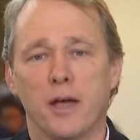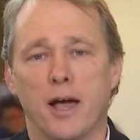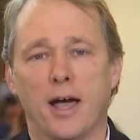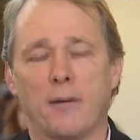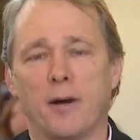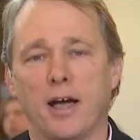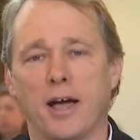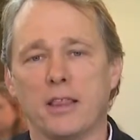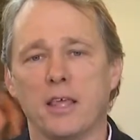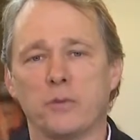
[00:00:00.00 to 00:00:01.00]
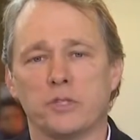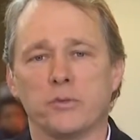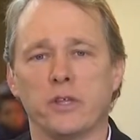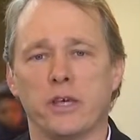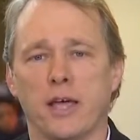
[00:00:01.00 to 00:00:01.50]
I think what's
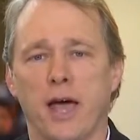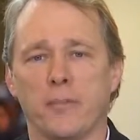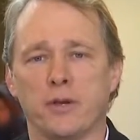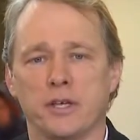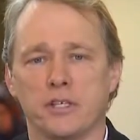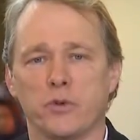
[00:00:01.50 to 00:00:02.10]
really happening is